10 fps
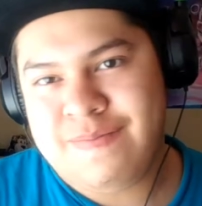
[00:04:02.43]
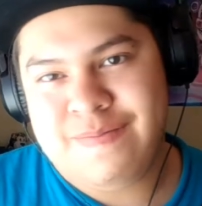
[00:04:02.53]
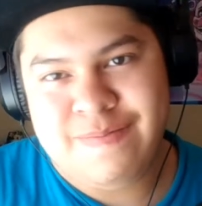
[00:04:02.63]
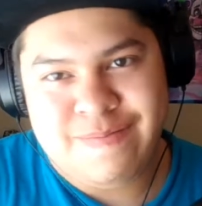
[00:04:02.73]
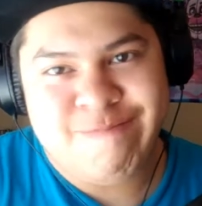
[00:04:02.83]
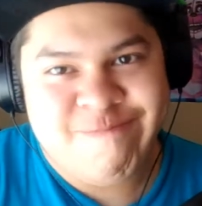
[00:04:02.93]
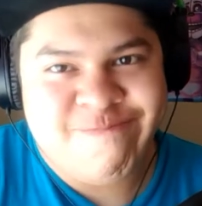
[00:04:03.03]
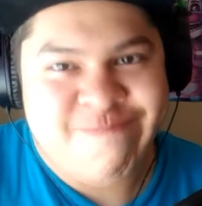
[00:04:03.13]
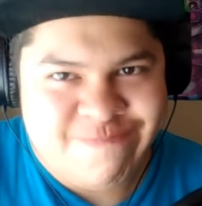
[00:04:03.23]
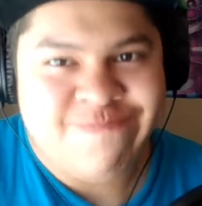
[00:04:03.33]
Have you heard
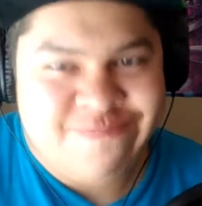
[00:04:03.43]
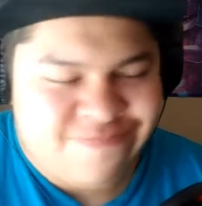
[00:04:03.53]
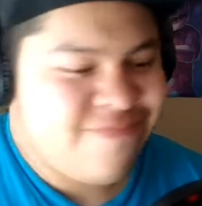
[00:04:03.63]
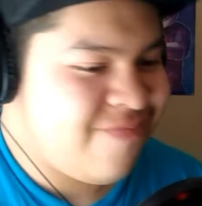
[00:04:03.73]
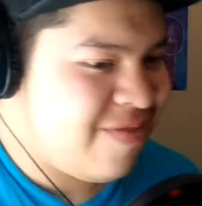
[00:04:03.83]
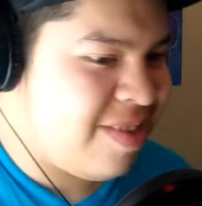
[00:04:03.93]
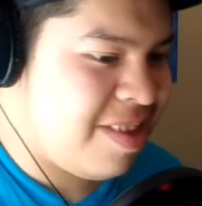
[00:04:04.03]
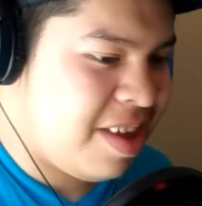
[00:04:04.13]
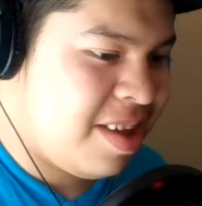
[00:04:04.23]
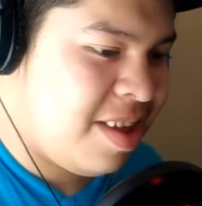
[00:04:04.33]
what scientists are
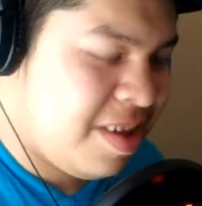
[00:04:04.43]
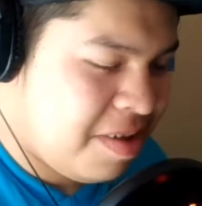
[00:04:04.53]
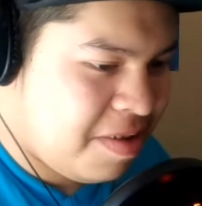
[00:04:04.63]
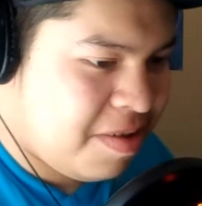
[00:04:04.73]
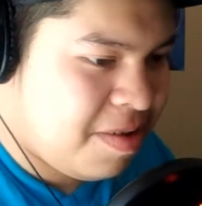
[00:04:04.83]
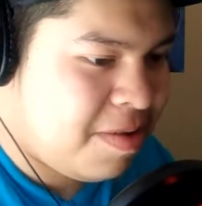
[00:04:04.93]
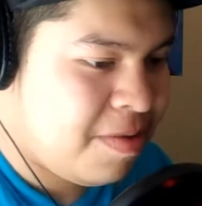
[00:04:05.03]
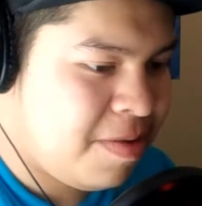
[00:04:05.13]
saying? Is that